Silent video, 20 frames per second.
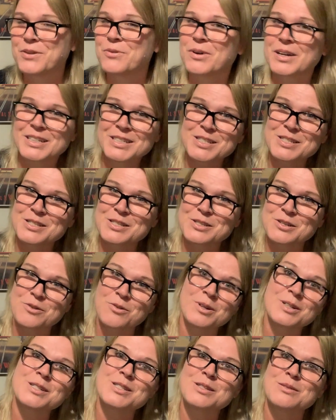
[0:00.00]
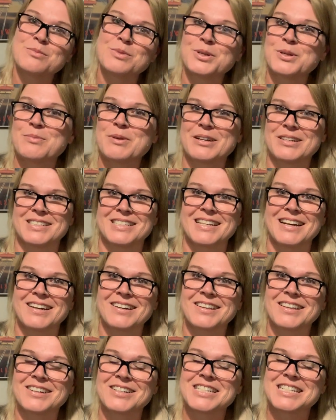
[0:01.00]
If you wanna squirt some blueberries out
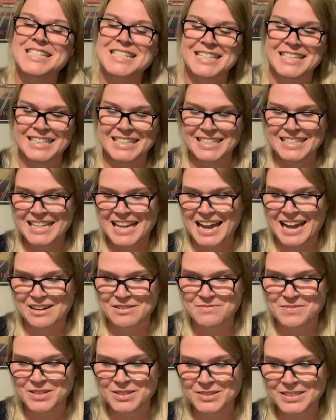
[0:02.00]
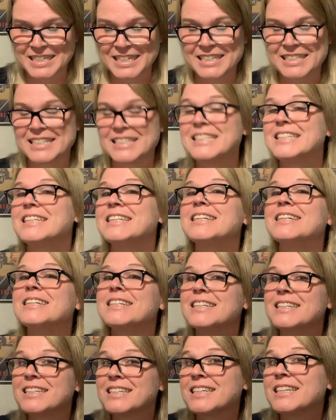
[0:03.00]
of their skin to add them to it,
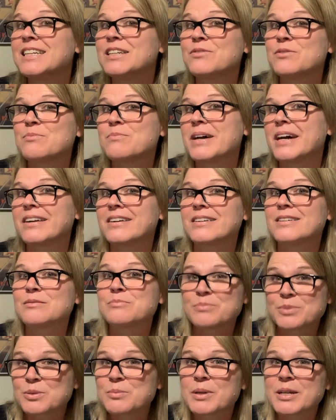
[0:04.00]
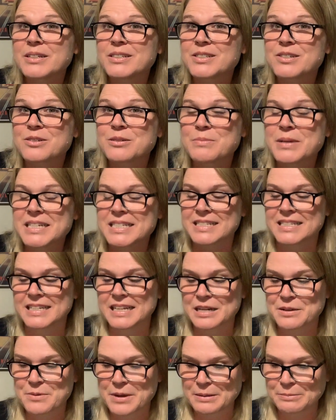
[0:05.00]
even better. Blueberries are amazing
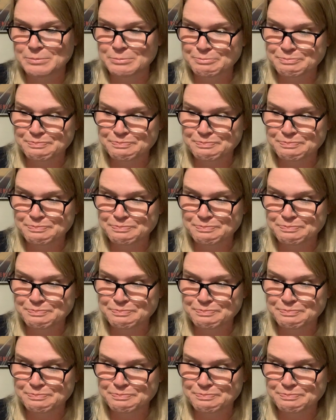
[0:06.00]
anyway.